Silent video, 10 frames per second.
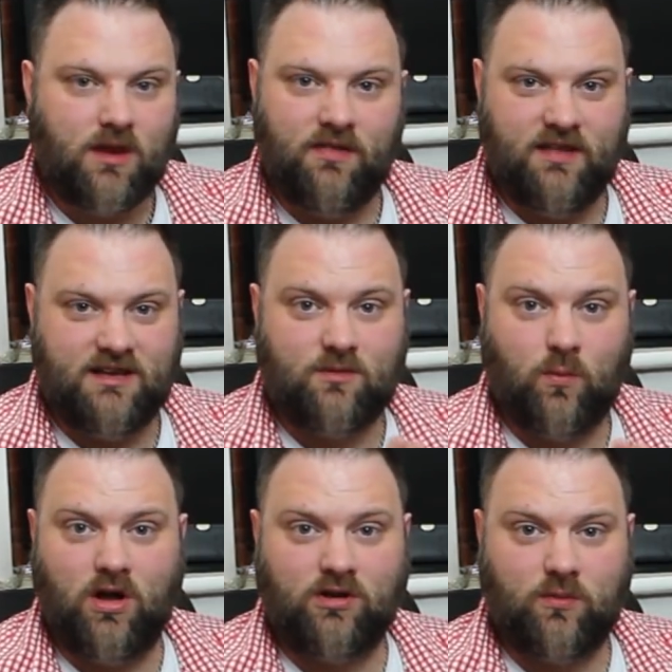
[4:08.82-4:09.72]
There's
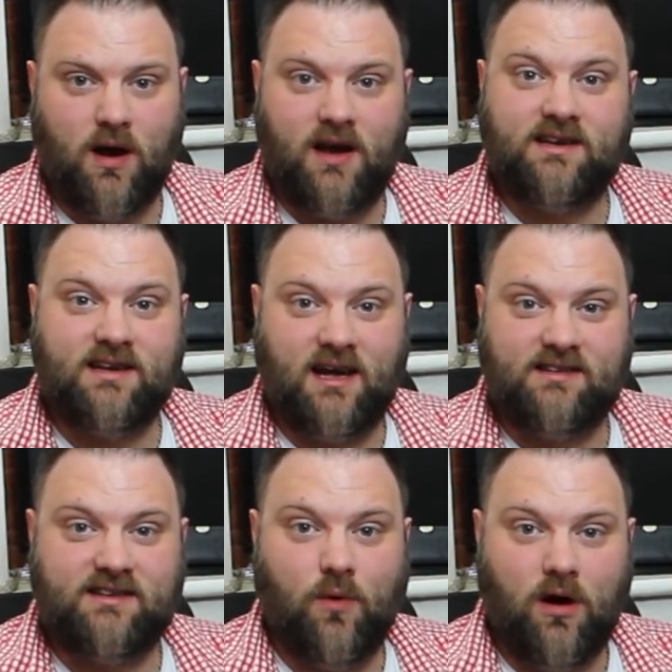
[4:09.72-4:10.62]
Worldwide
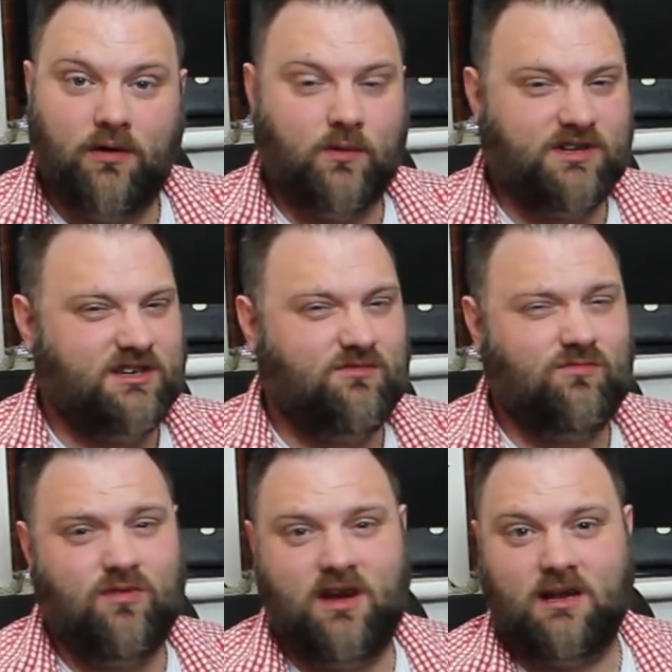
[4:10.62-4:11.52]
91, which is
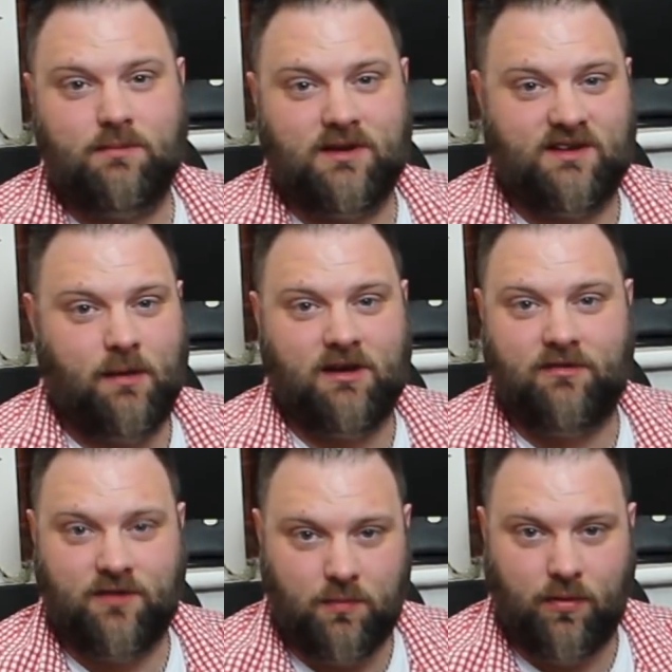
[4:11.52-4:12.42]
really busy. I mean,
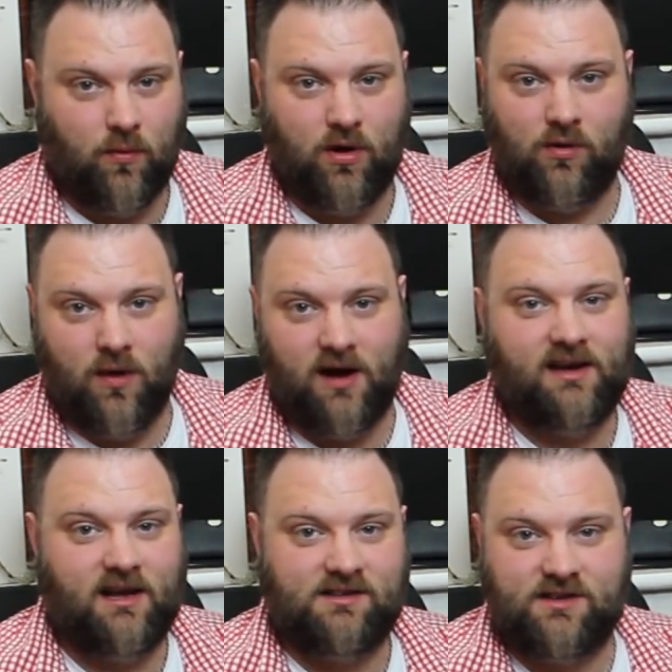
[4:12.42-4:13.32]
if you put Worldwide
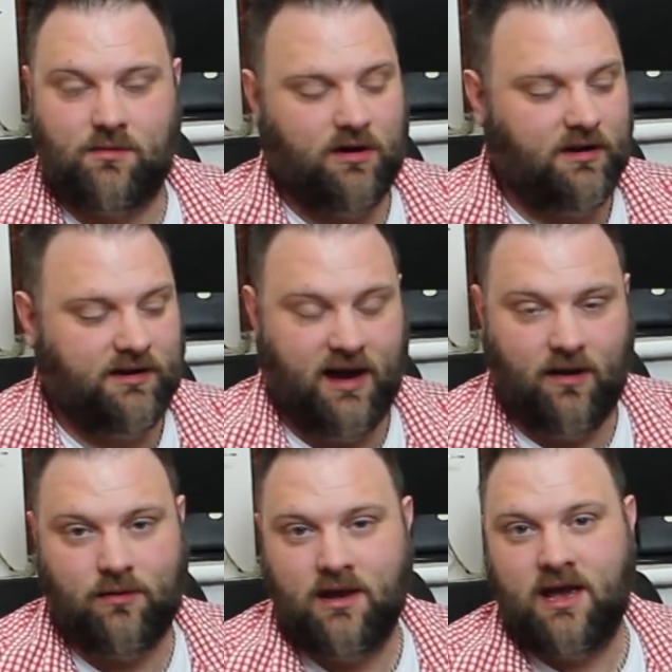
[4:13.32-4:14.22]
91 on
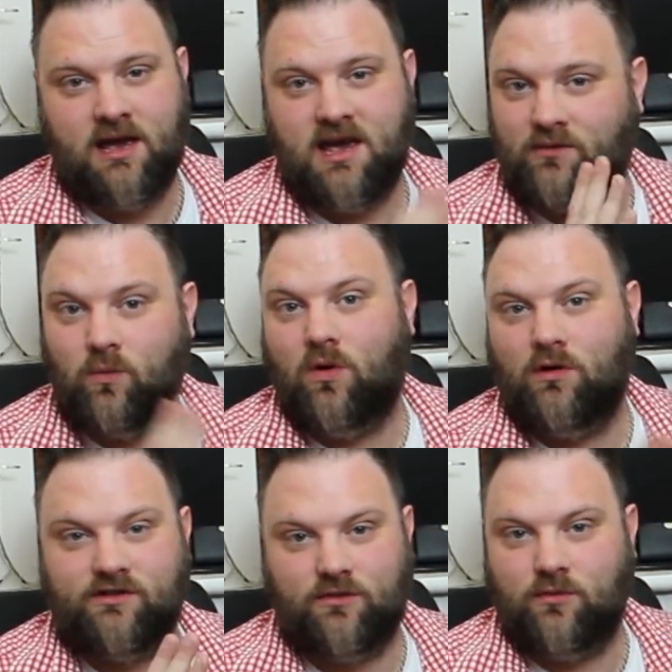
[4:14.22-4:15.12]
now, it's
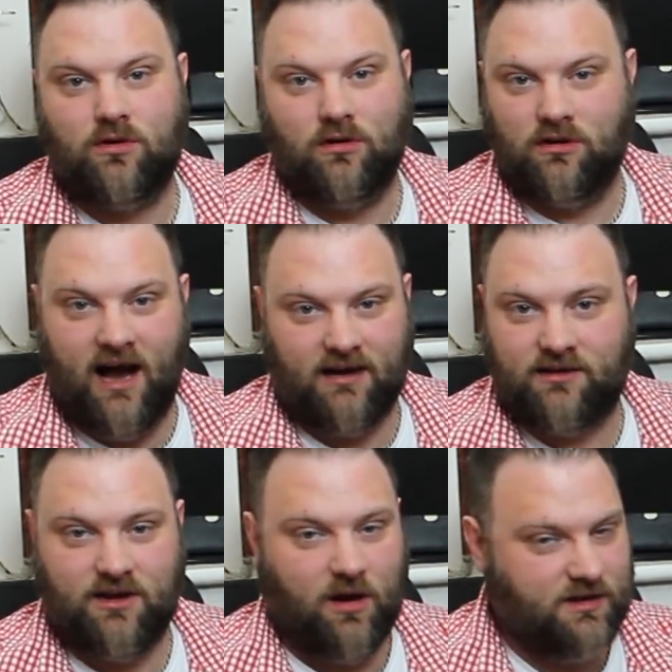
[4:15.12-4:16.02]
wall to wall,
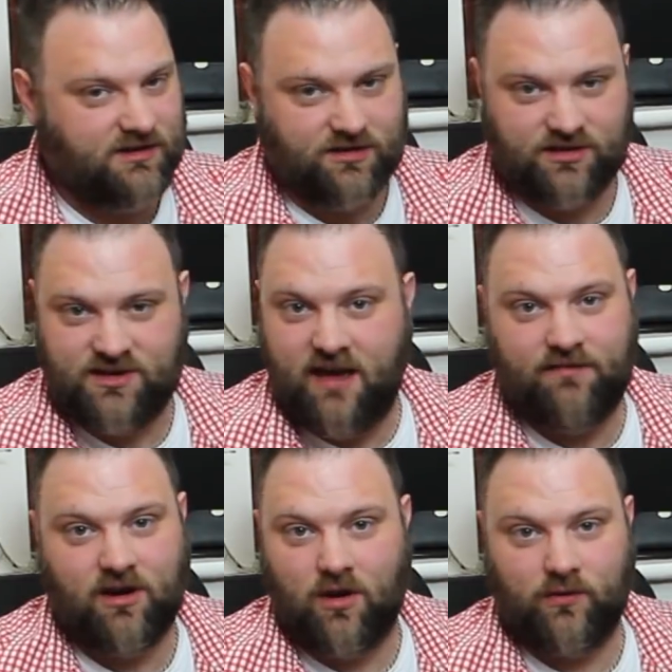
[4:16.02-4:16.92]
you know, it just
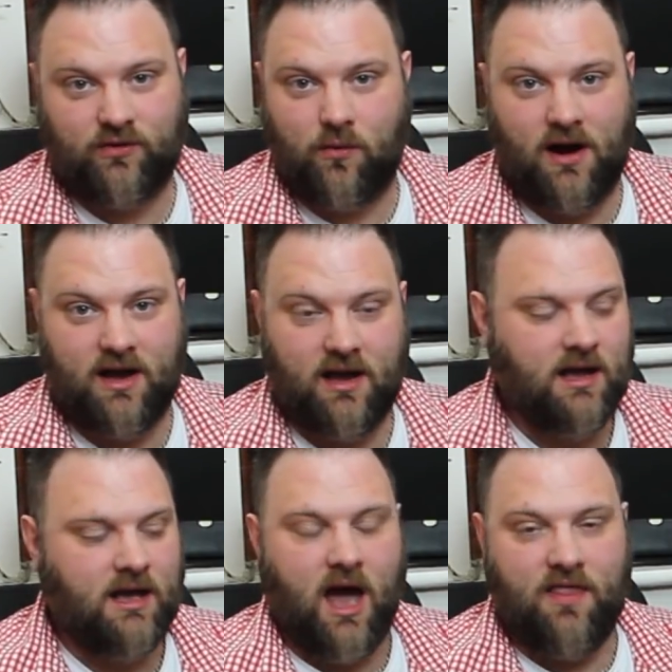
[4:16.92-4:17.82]
never goes quiet.
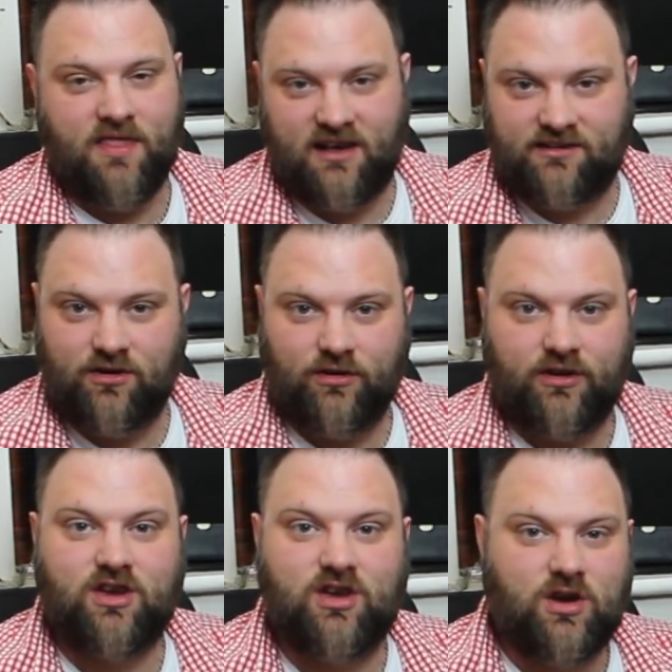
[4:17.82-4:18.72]
And that's another
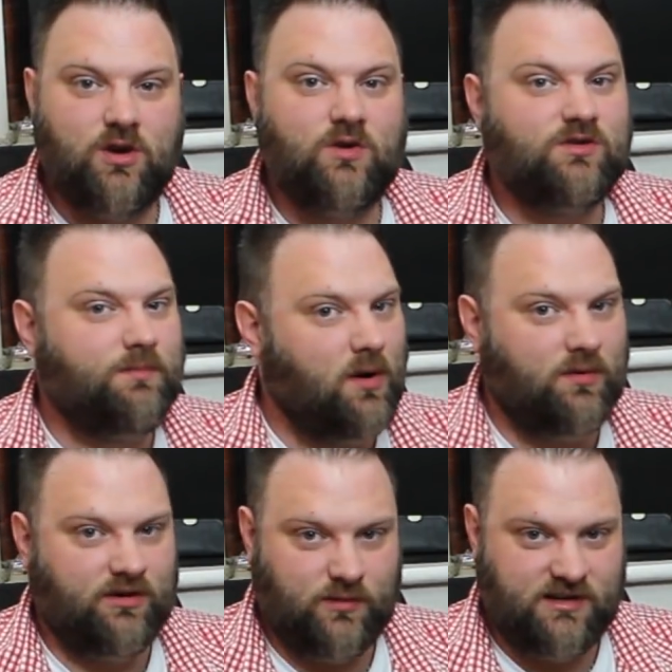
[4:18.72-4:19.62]
huge
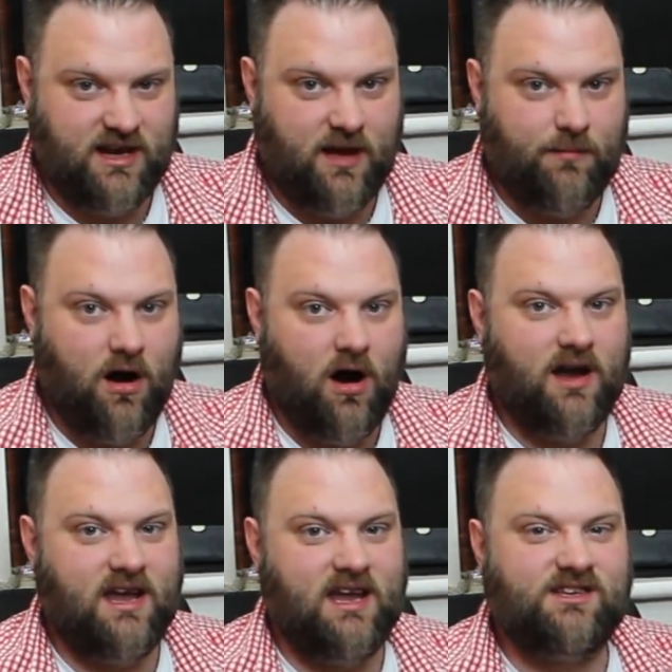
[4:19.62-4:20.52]
bonus with DMR.
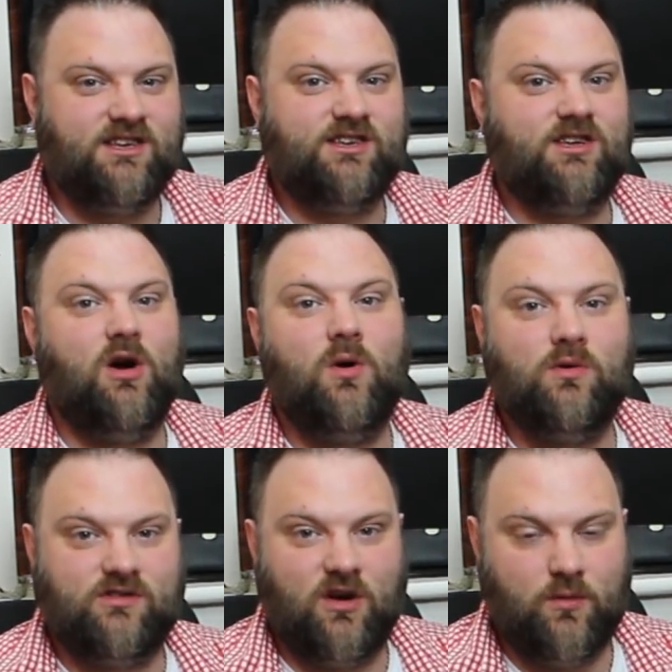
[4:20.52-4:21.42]
It is so
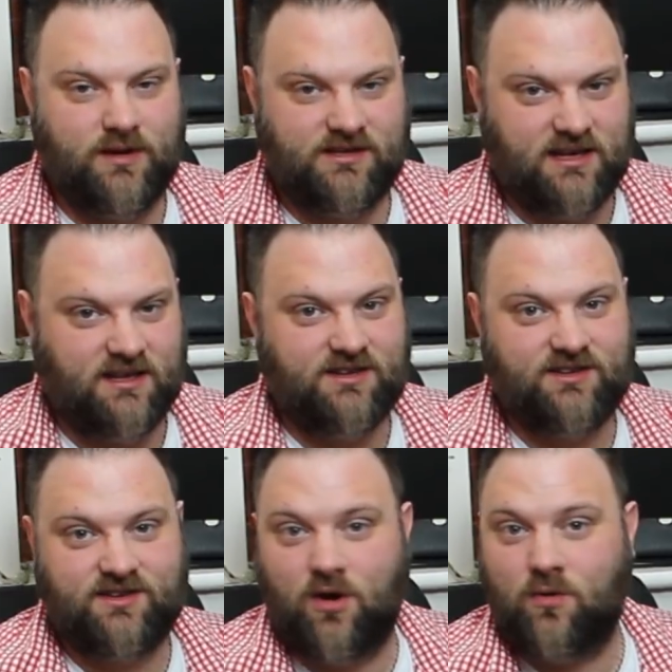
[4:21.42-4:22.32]
busy. There's
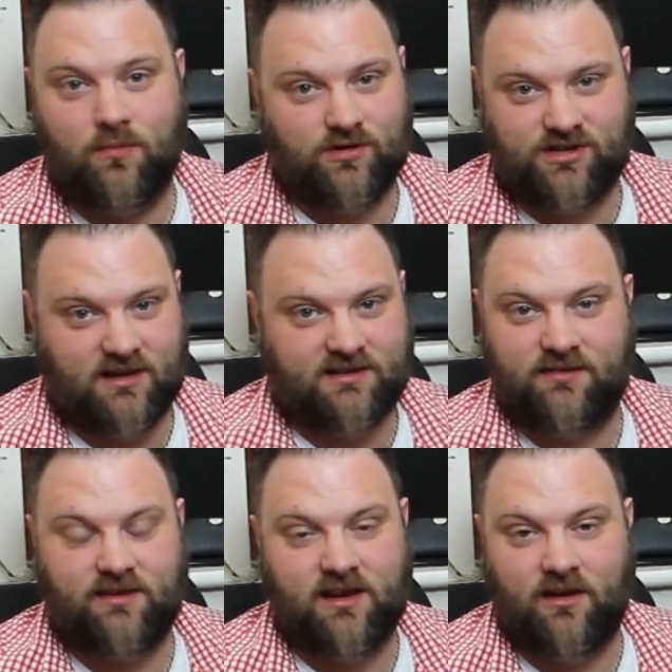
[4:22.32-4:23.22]
so much
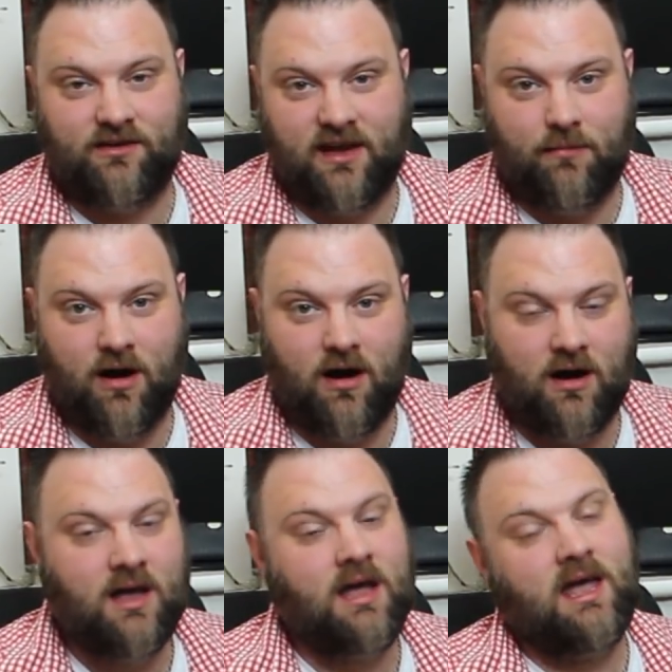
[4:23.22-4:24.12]
activity on DMR.
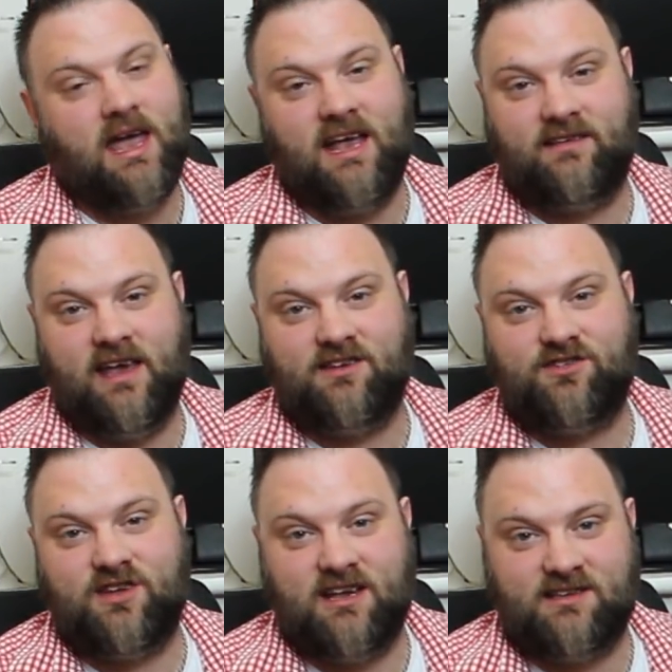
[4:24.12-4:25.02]

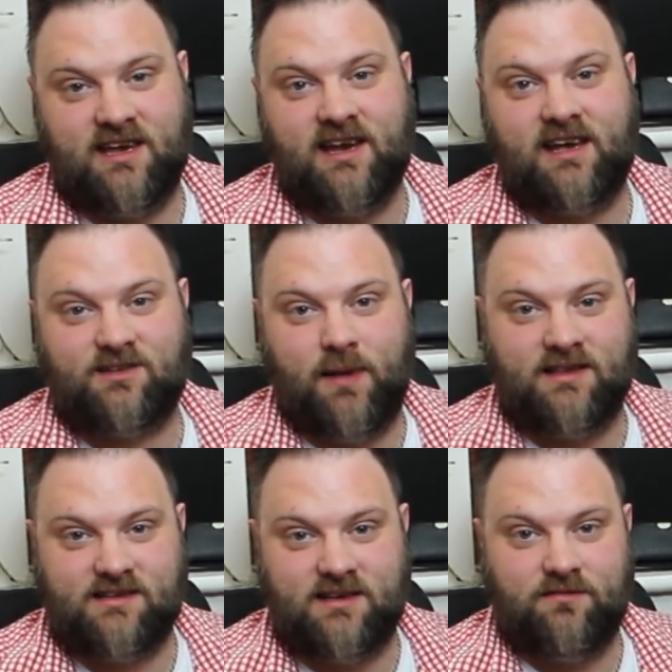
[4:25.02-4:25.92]
It's
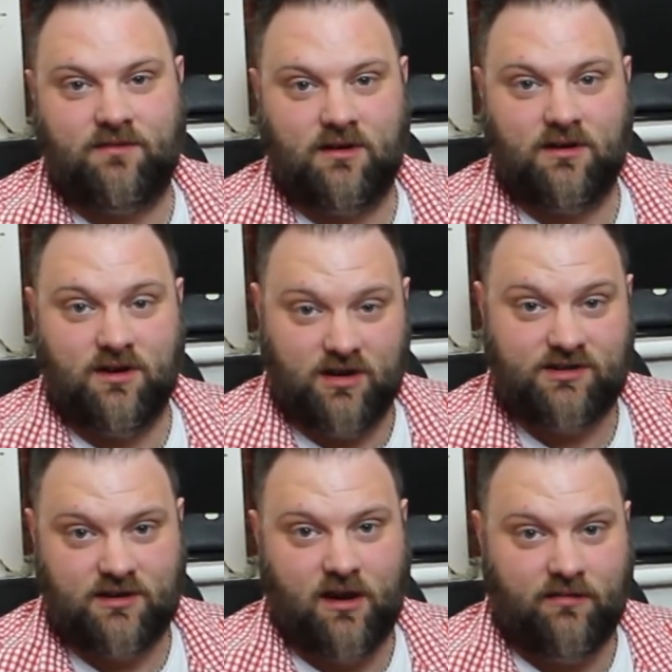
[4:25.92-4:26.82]

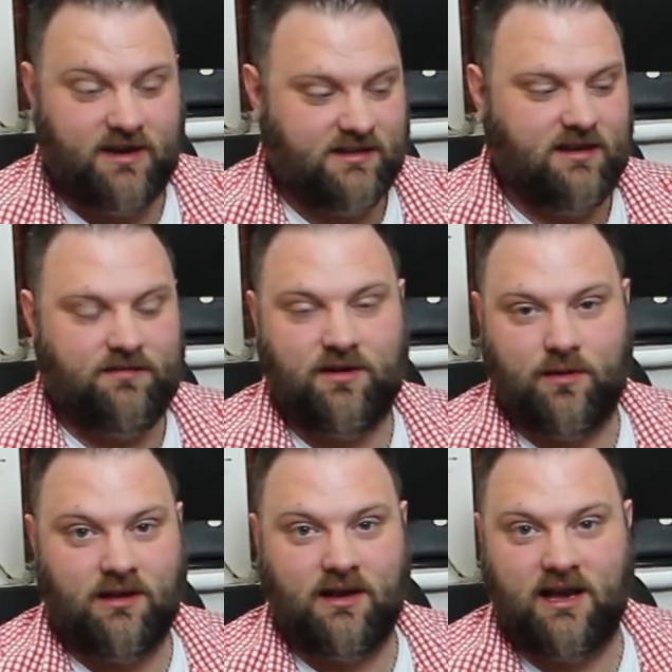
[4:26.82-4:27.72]
inexpensiveness of it, if you
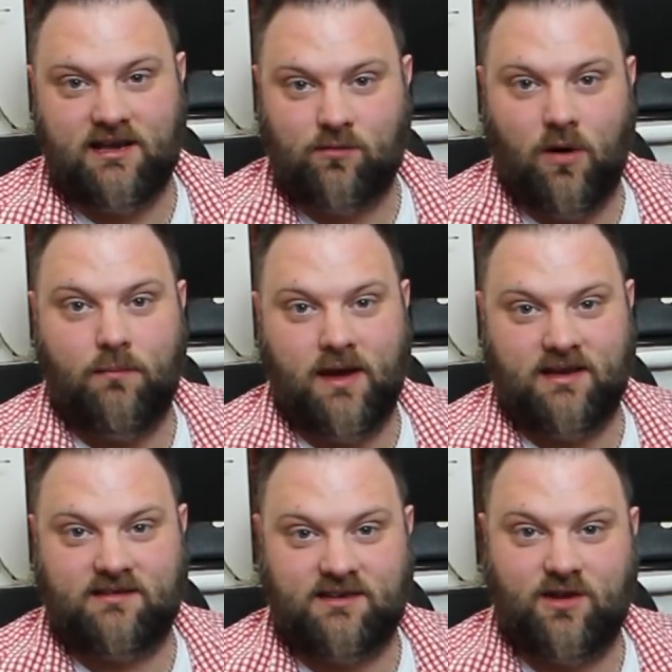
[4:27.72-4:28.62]
will, is what
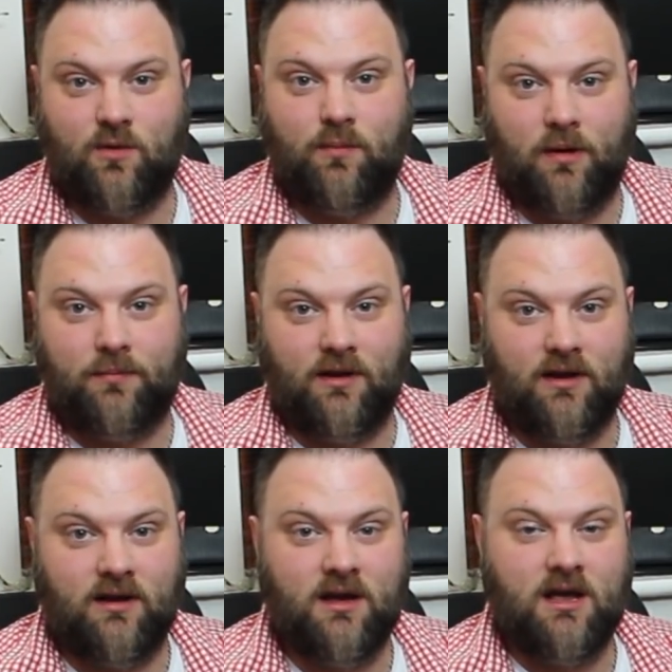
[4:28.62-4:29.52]
makes it so popular.